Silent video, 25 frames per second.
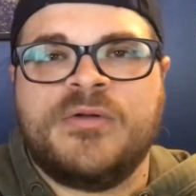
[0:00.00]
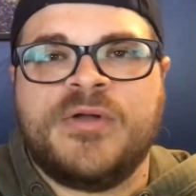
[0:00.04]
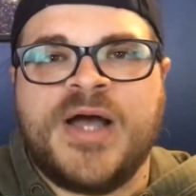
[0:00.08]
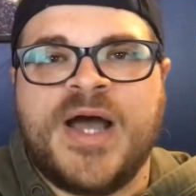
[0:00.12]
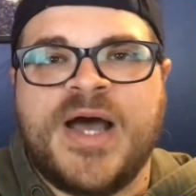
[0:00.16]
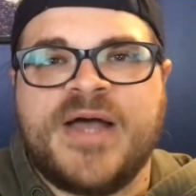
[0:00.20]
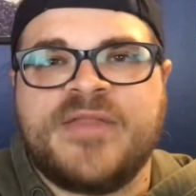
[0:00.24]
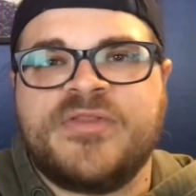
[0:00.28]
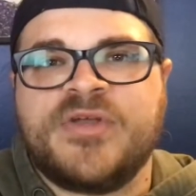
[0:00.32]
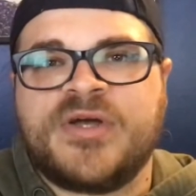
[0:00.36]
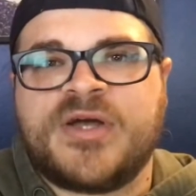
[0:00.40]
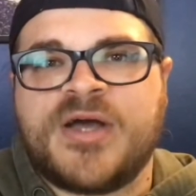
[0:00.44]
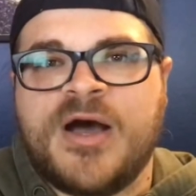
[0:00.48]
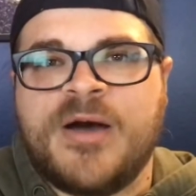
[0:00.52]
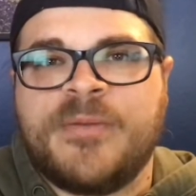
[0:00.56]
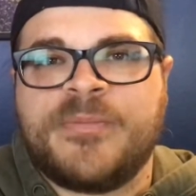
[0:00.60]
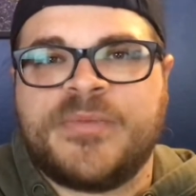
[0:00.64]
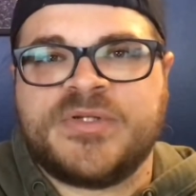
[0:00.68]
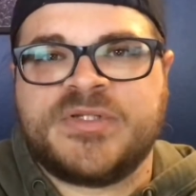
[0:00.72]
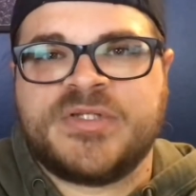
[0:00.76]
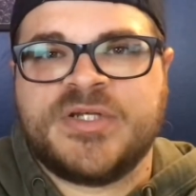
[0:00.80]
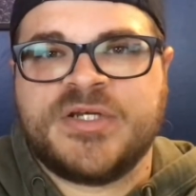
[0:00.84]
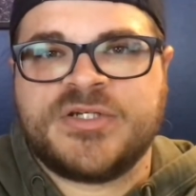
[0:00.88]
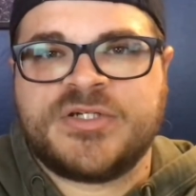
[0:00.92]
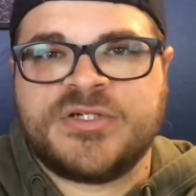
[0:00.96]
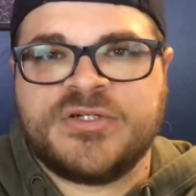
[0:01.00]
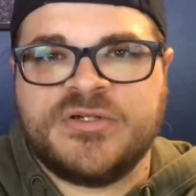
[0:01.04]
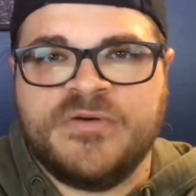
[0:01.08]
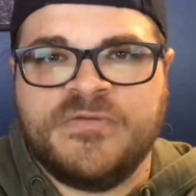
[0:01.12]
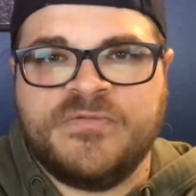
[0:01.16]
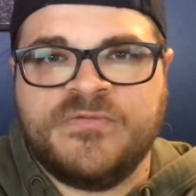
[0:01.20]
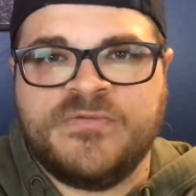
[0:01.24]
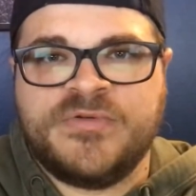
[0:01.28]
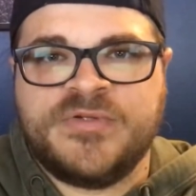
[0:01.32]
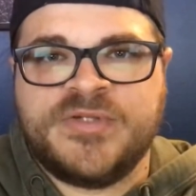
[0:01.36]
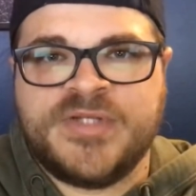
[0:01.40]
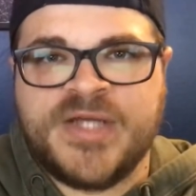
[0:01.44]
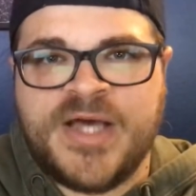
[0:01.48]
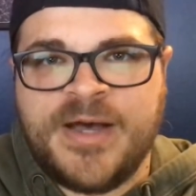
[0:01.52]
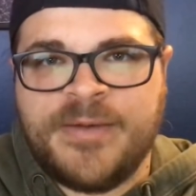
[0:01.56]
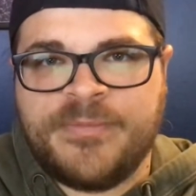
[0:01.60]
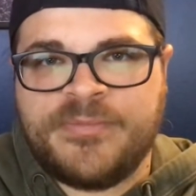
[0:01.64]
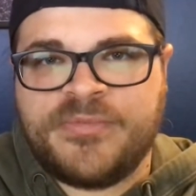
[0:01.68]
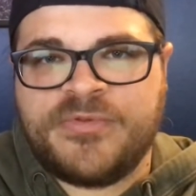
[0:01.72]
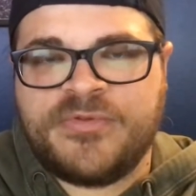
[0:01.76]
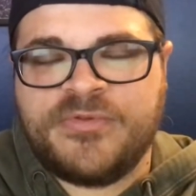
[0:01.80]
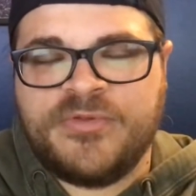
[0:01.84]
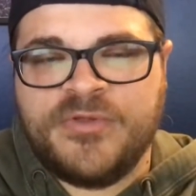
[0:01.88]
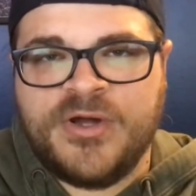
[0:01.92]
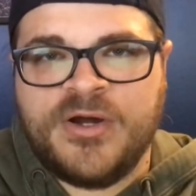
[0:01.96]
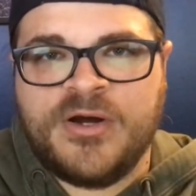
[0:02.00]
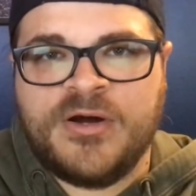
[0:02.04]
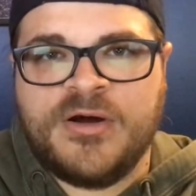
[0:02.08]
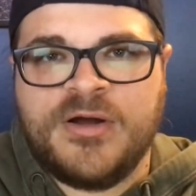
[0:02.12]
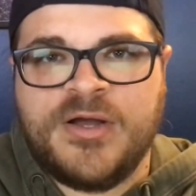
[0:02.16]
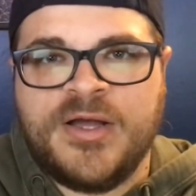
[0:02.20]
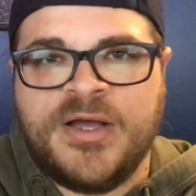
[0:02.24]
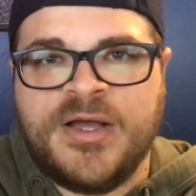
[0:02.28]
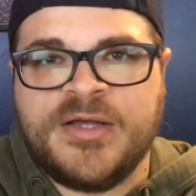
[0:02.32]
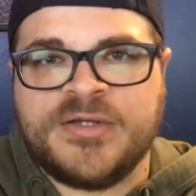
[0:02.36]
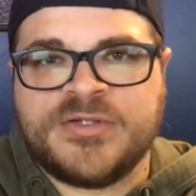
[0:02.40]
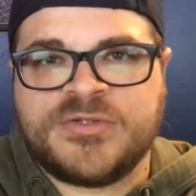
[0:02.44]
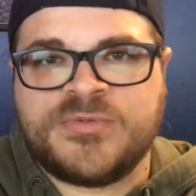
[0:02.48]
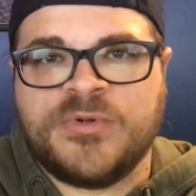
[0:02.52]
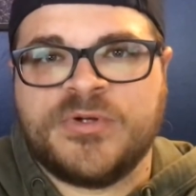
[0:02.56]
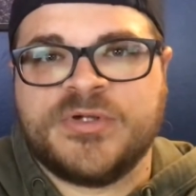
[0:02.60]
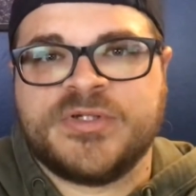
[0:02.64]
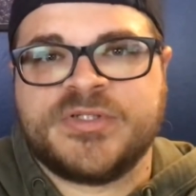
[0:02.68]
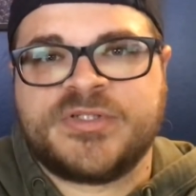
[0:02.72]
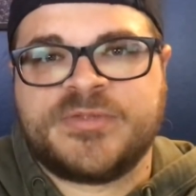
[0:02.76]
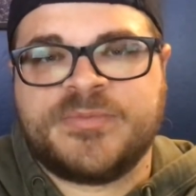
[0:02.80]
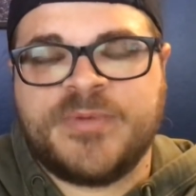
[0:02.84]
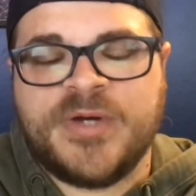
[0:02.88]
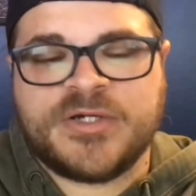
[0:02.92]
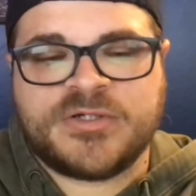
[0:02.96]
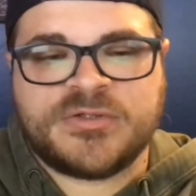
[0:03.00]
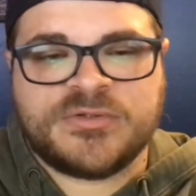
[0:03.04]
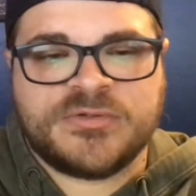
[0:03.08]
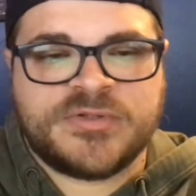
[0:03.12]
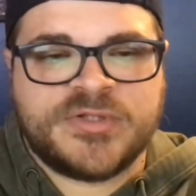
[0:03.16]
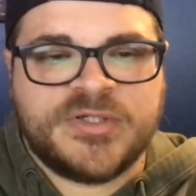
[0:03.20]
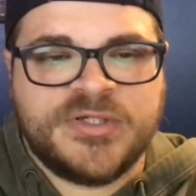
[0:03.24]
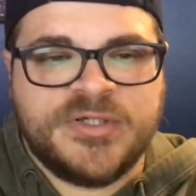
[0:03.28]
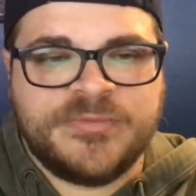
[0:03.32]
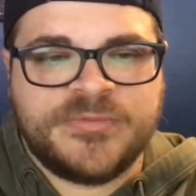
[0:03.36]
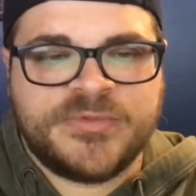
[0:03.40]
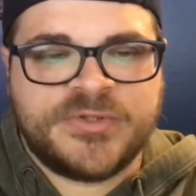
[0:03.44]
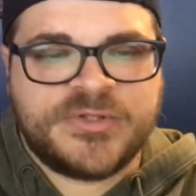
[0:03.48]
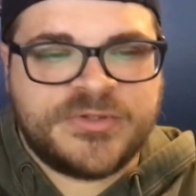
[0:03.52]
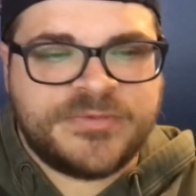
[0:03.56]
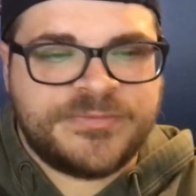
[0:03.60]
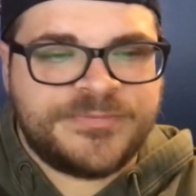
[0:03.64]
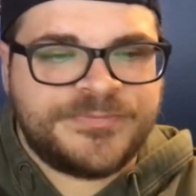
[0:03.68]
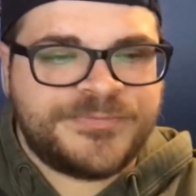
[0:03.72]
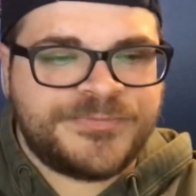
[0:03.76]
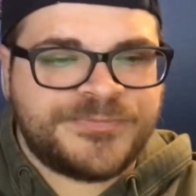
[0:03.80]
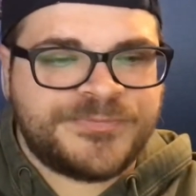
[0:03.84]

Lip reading: add the competition of depth there as well as special teams.